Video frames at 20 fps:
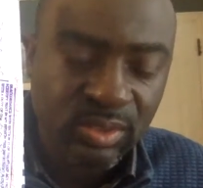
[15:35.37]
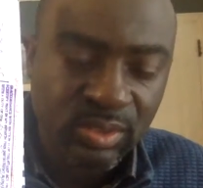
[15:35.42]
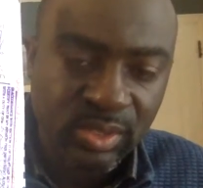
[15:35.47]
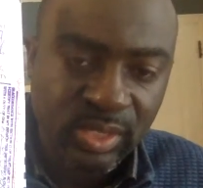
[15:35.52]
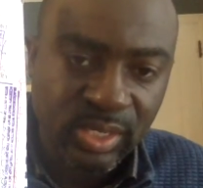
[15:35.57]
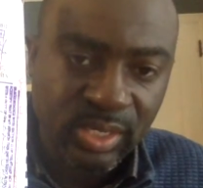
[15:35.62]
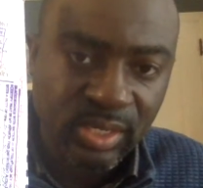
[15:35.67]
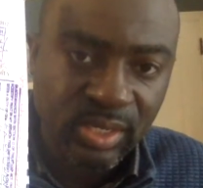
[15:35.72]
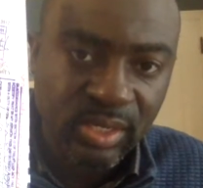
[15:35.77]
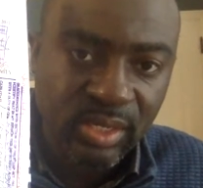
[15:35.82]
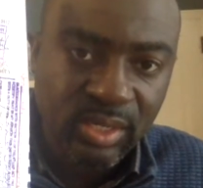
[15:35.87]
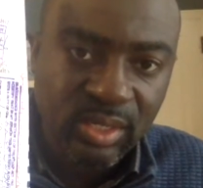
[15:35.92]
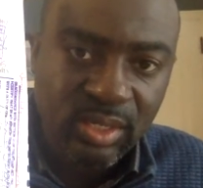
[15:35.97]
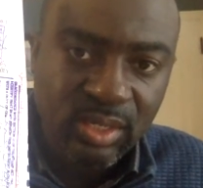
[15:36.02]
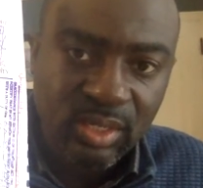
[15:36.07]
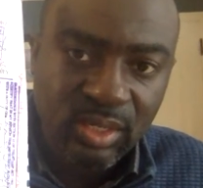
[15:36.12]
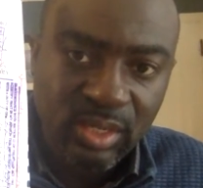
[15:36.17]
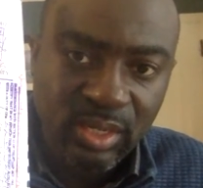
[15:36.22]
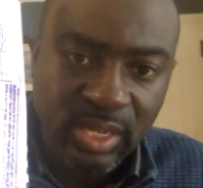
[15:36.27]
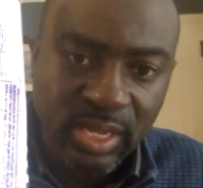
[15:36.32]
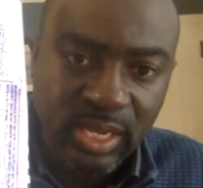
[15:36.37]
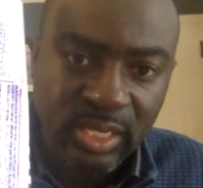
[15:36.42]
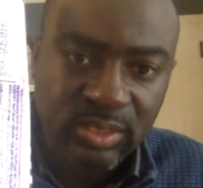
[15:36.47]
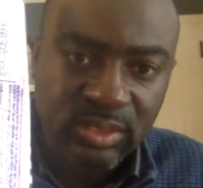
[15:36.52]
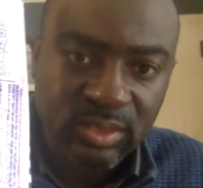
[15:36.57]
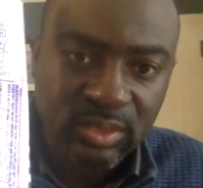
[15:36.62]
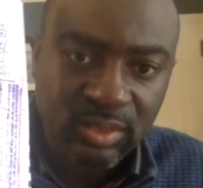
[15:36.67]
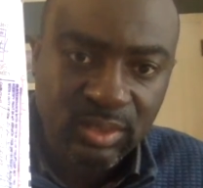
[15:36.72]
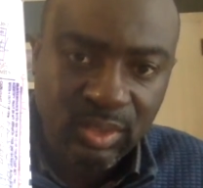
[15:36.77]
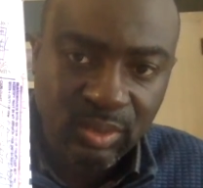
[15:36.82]
Okay,
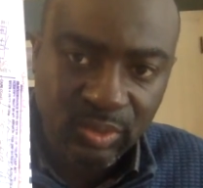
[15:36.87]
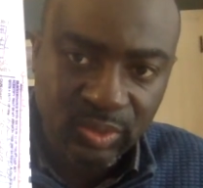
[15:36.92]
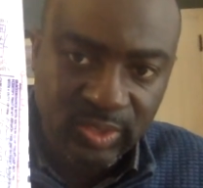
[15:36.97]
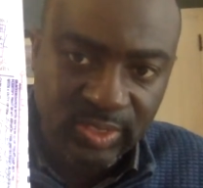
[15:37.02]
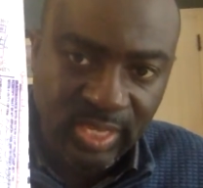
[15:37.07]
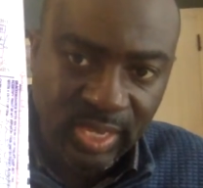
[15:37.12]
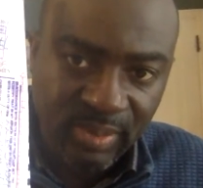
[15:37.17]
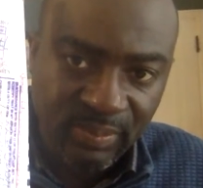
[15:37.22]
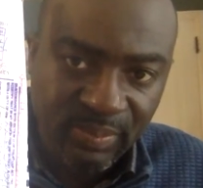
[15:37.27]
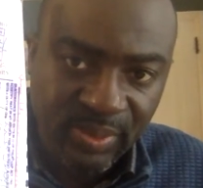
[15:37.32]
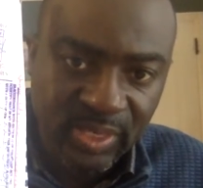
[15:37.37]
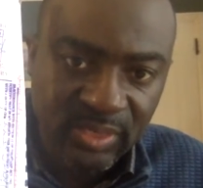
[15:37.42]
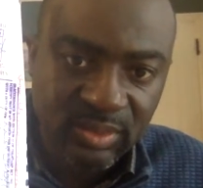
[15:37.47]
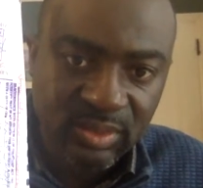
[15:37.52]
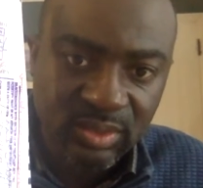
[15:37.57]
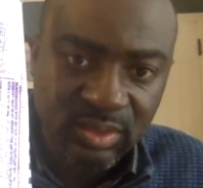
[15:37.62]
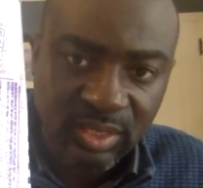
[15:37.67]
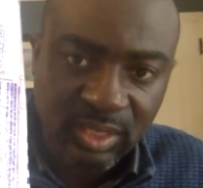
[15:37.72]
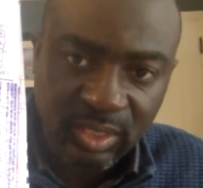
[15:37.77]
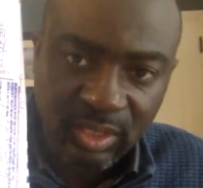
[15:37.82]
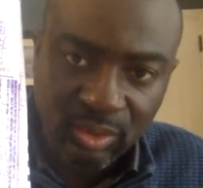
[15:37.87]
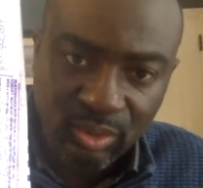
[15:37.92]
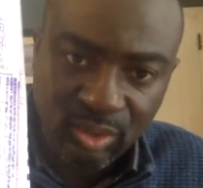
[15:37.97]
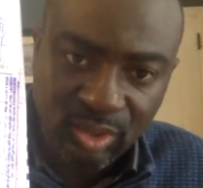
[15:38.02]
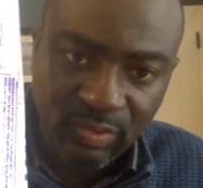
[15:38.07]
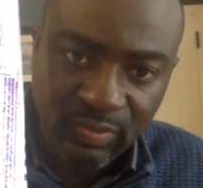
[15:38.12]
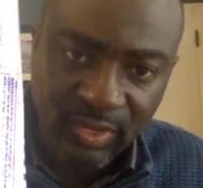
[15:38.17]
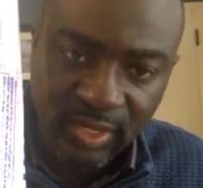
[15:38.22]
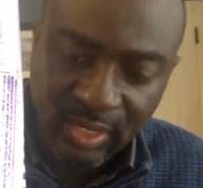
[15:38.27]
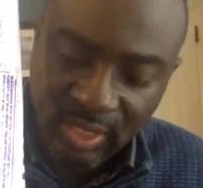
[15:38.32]
that they will stamp it and they will
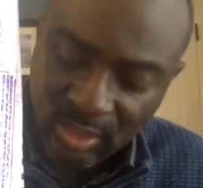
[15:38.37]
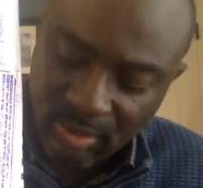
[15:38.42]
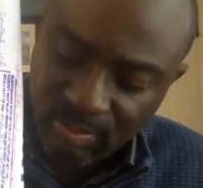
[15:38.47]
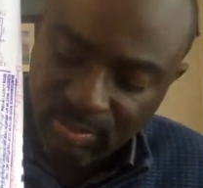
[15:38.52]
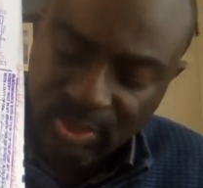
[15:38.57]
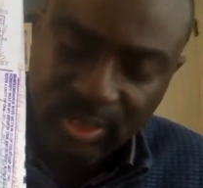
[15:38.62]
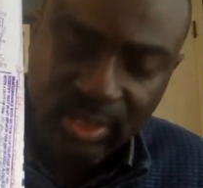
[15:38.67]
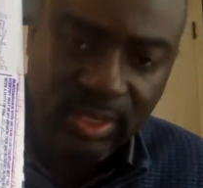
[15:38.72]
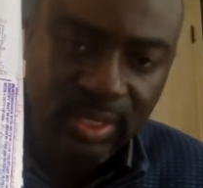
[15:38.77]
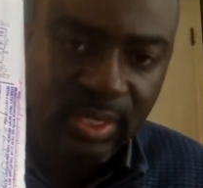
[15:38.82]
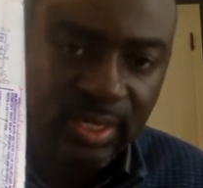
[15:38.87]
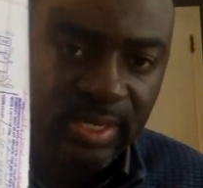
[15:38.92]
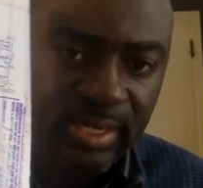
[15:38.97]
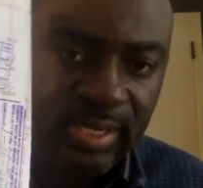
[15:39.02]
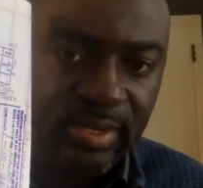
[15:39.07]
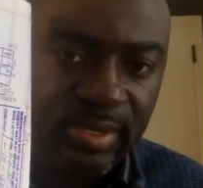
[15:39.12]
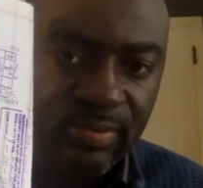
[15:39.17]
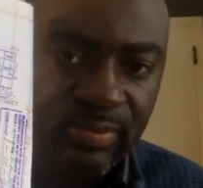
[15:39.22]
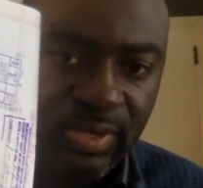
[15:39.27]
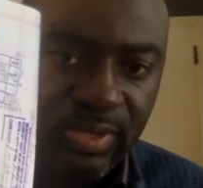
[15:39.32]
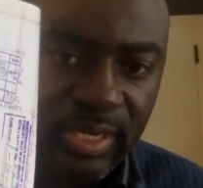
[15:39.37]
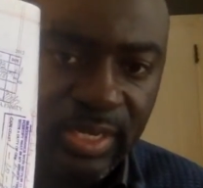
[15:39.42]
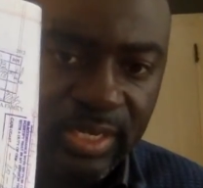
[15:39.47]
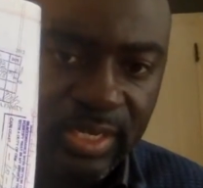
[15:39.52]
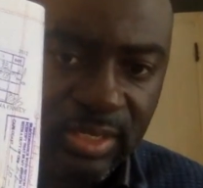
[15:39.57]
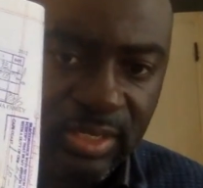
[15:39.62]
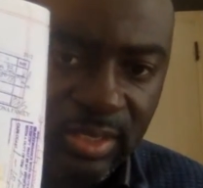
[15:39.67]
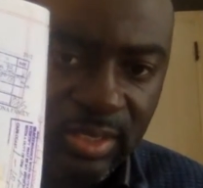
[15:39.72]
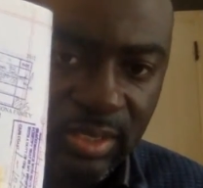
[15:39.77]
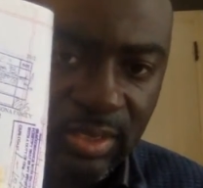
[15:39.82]
give you a number. I have
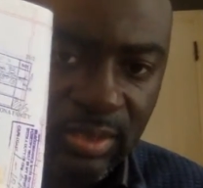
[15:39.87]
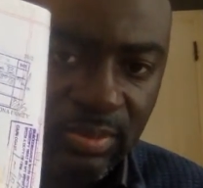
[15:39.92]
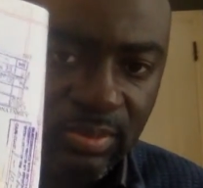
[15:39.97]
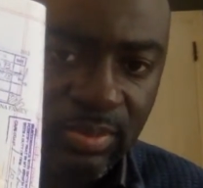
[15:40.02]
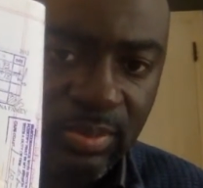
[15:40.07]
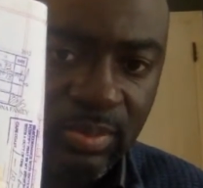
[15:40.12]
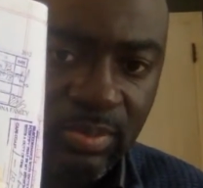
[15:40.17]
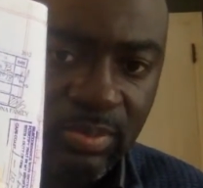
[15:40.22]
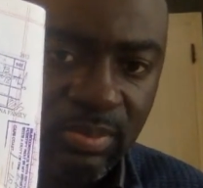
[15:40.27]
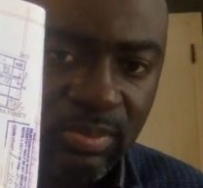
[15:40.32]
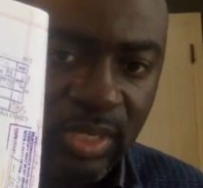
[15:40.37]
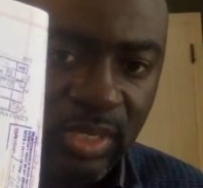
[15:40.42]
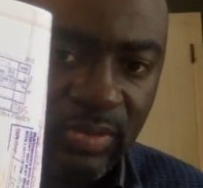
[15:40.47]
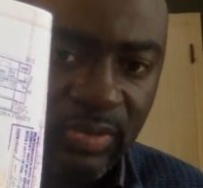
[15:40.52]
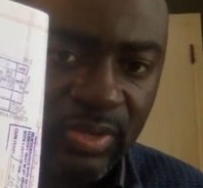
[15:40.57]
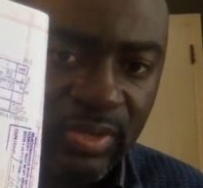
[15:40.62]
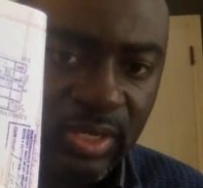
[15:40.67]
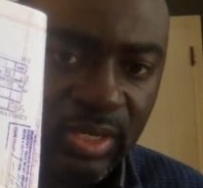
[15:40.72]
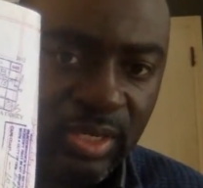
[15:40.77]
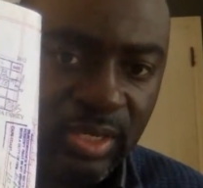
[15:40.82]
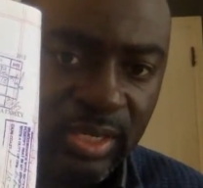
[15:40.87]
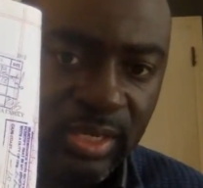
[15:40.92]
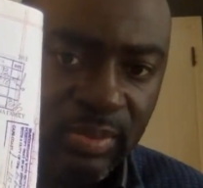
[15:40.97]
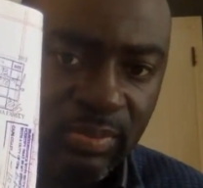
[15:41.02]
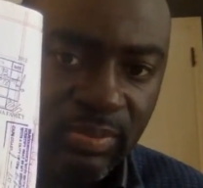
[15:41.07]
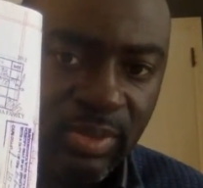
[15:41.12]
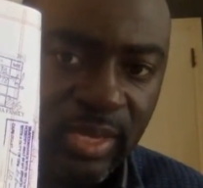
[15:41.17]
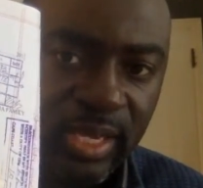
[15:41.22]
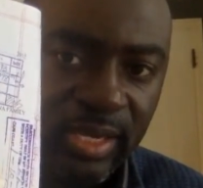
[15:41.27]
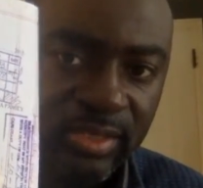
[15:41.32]
like I've kind of like
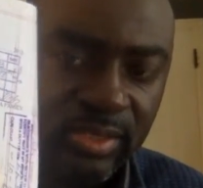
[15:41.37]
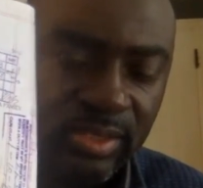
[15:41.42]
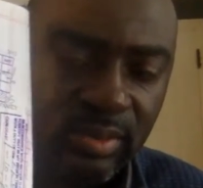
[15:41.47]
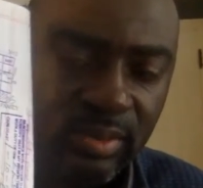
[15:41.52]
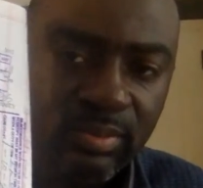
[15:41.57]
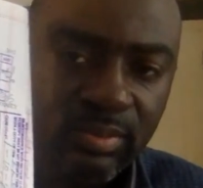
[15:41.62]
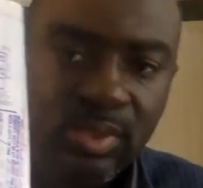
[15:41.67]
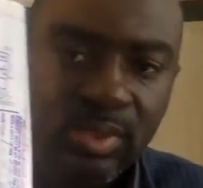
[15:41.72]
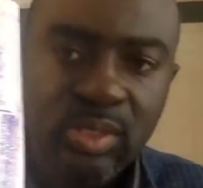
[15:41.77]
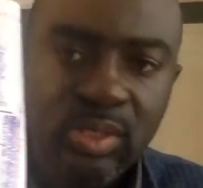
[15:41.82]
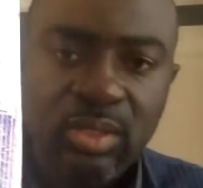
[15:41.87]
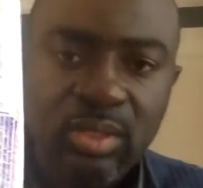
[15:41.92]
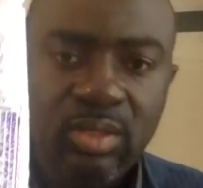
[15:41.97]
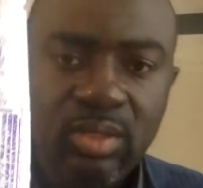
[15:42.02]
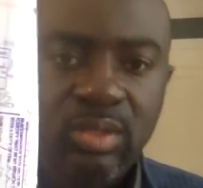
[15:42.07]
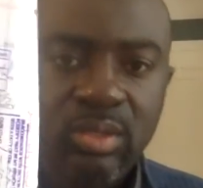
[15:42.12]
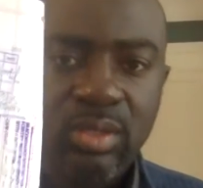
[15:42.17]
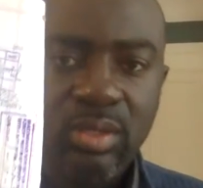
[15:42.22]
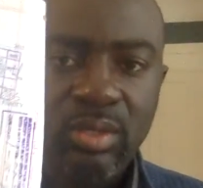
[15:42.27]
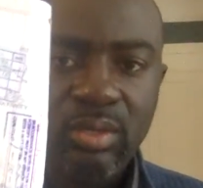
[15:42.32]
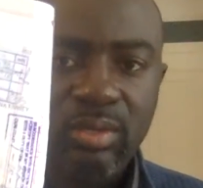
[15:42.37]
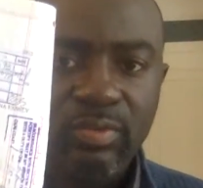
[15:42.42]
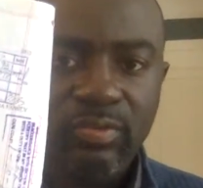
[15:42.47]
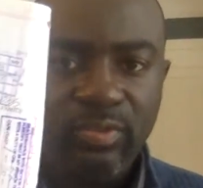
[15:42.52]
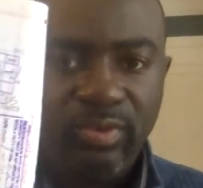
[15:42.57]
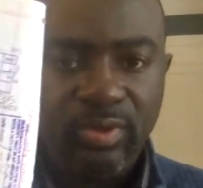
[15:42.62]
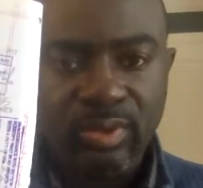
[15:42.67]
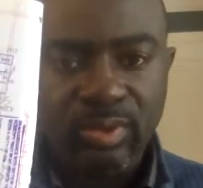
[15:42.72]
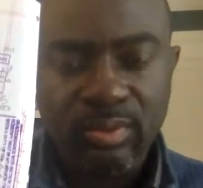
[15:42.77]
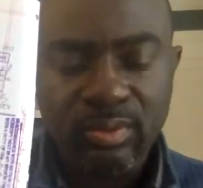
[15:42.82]
blocked them, you know,
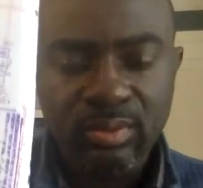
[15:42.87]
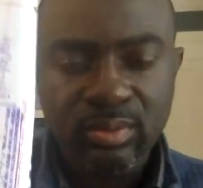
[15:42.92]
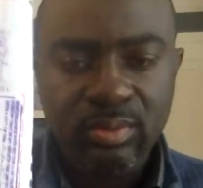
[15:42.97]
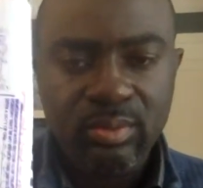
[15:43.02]
for